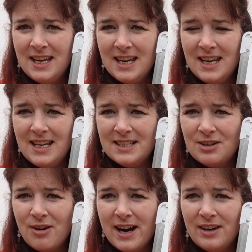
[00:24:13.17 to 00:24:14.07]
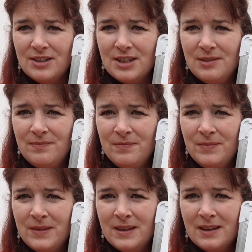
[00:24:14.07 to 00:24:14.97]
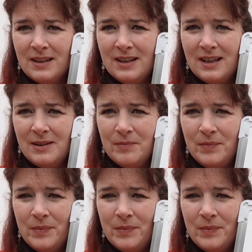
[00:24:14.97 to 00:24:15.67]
and here's the ground, like that.